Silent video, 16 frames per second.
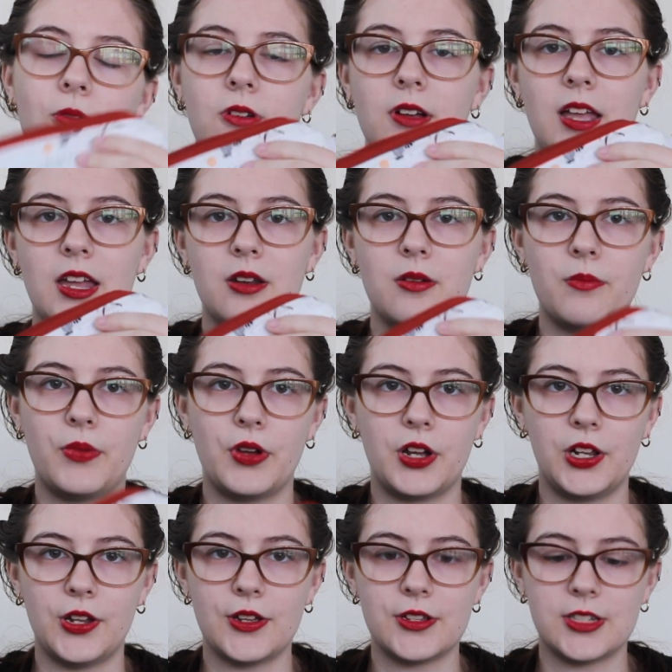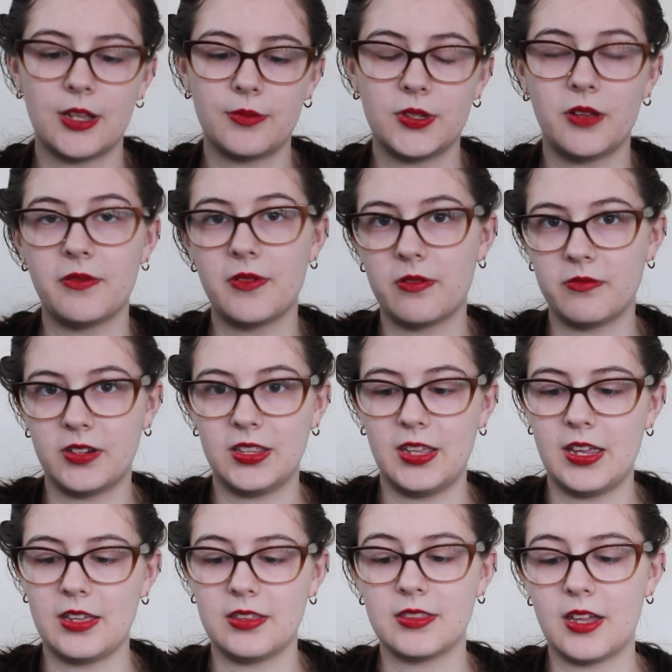will again put close-ups of
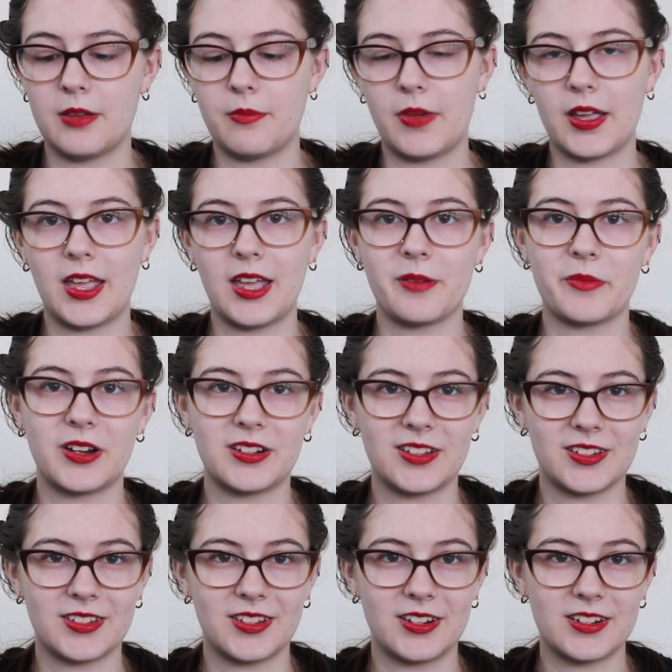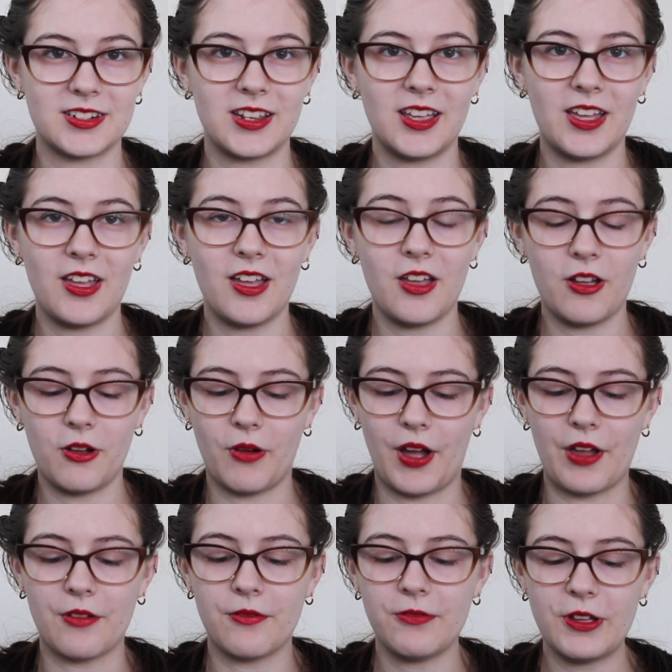everything that my camera doesn't
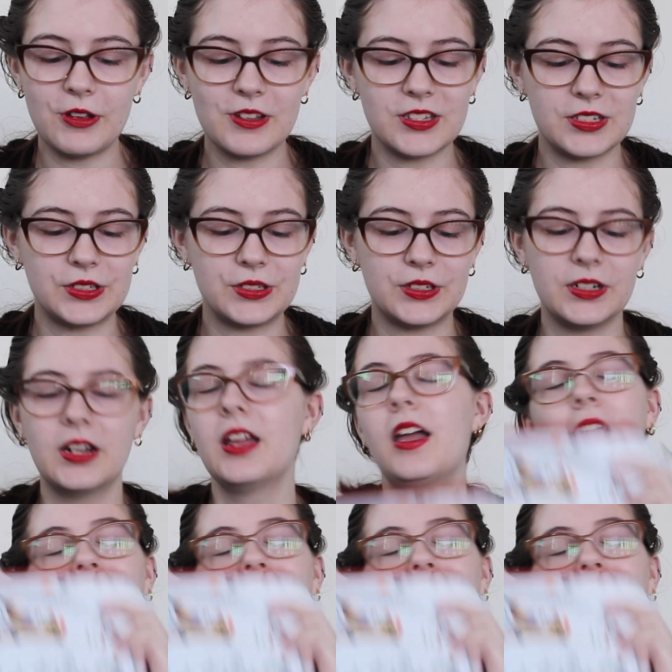quite focus on.